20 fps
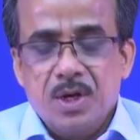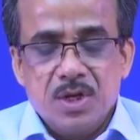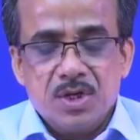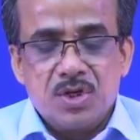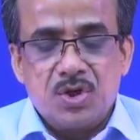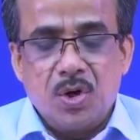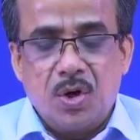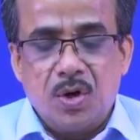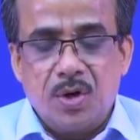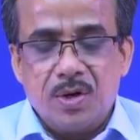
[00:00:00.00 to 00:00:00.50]

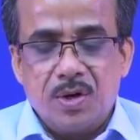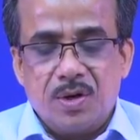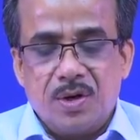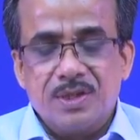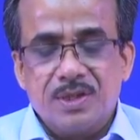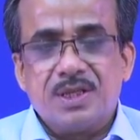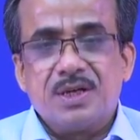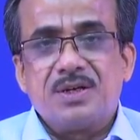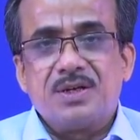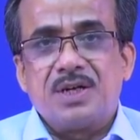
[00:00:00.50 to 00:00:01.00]
So,
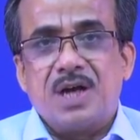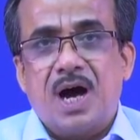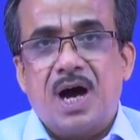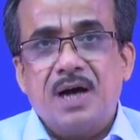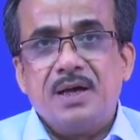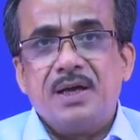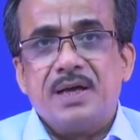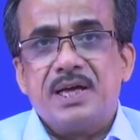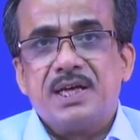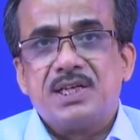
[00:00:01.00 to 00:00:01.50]
on the
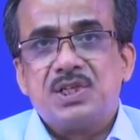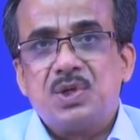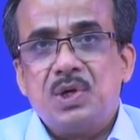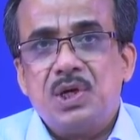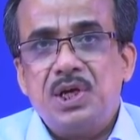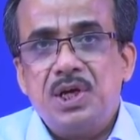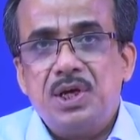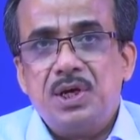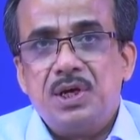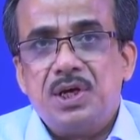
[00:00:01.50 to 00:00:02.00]
tongue
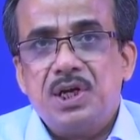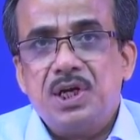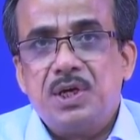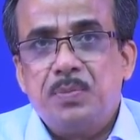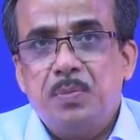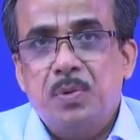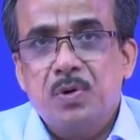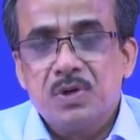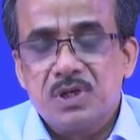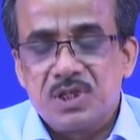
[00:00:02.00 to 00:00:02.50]
actually
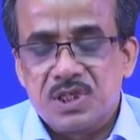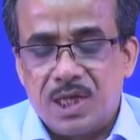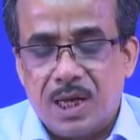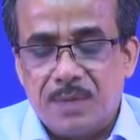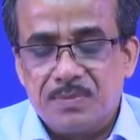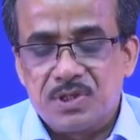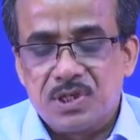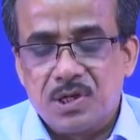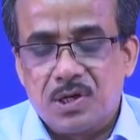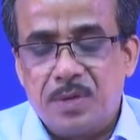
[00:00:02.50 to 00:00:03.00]
it puts
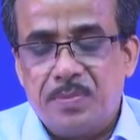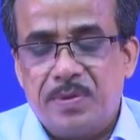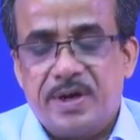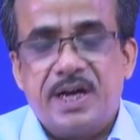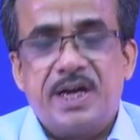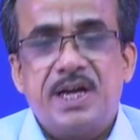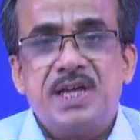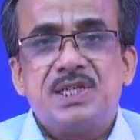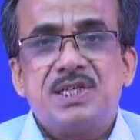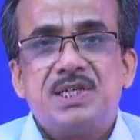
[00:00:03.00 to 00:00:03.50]
some sort of
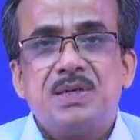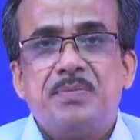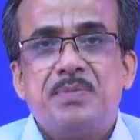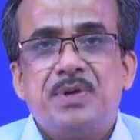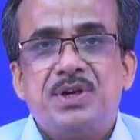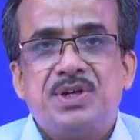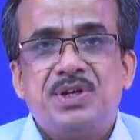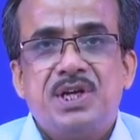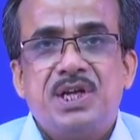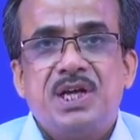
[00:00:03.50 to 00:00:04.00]
adhesive
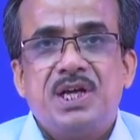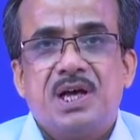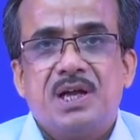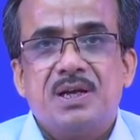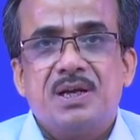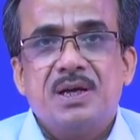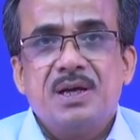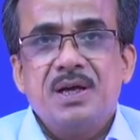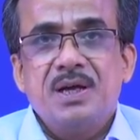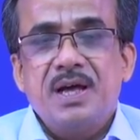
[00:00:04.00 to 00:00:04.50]

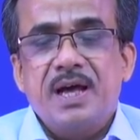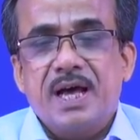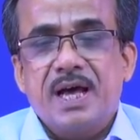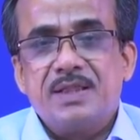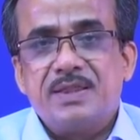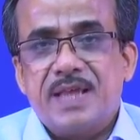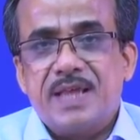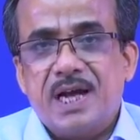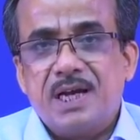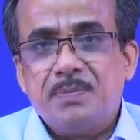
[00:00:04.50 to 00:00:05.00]
material
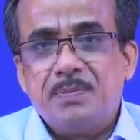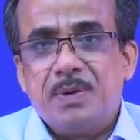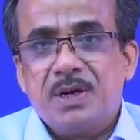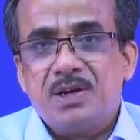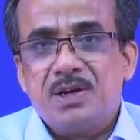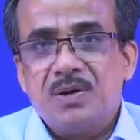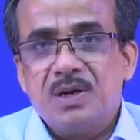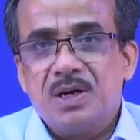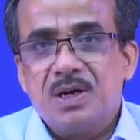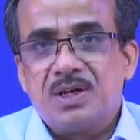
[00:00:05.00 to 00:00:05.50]
and that
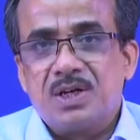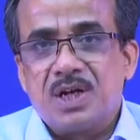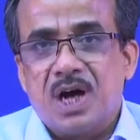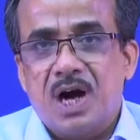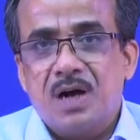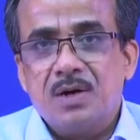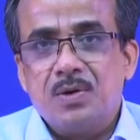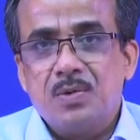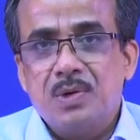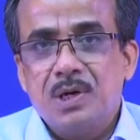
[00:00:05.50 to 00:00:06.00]
particular
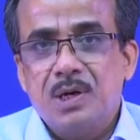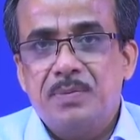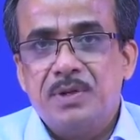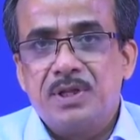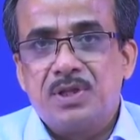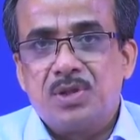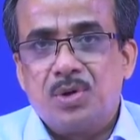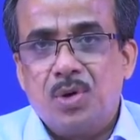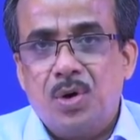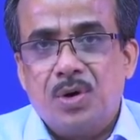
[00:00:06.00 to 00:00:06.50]
tongue will
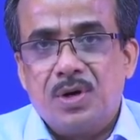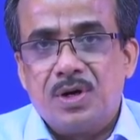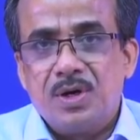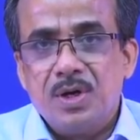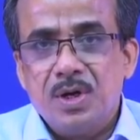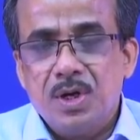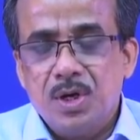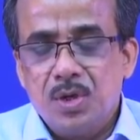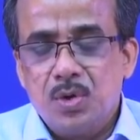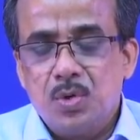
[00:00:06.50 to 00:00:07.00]
be
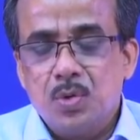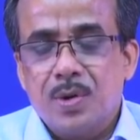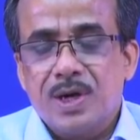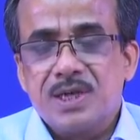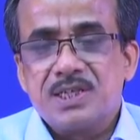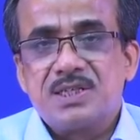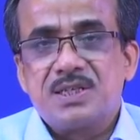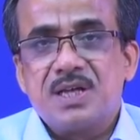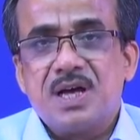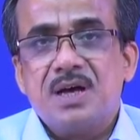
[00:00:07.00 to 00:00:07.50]
thrown
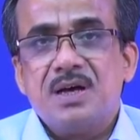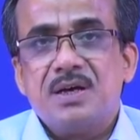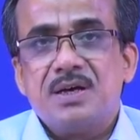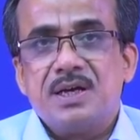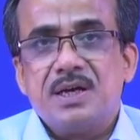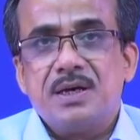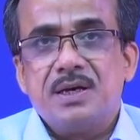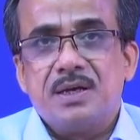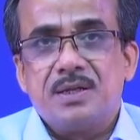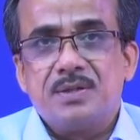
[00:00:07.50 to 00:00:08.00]
towards the
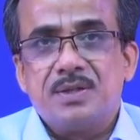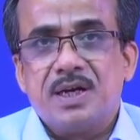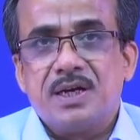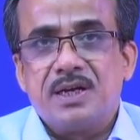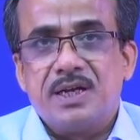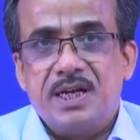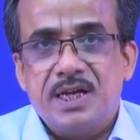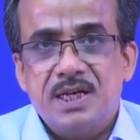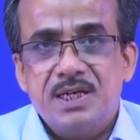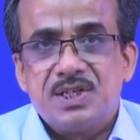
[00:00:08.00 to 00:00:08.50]

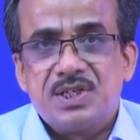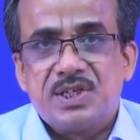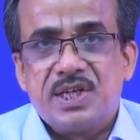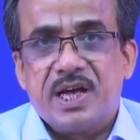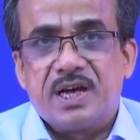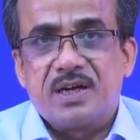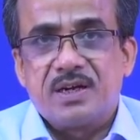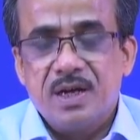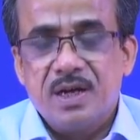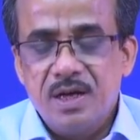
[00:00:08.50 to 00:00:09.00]
that
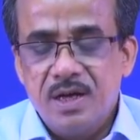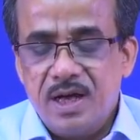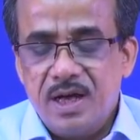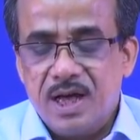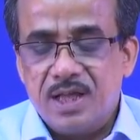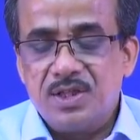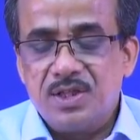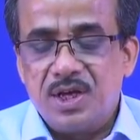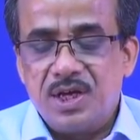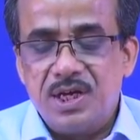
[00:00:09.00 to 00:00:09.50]
insect
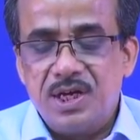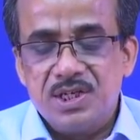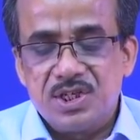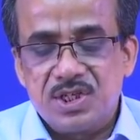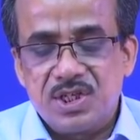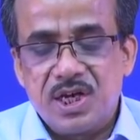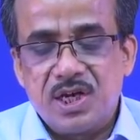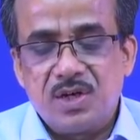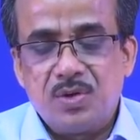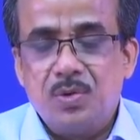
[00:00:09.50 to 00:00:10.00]
and the
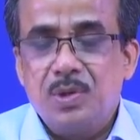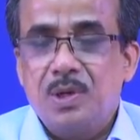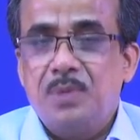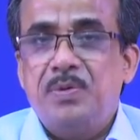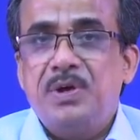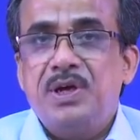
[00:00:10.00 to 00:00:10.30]
insect will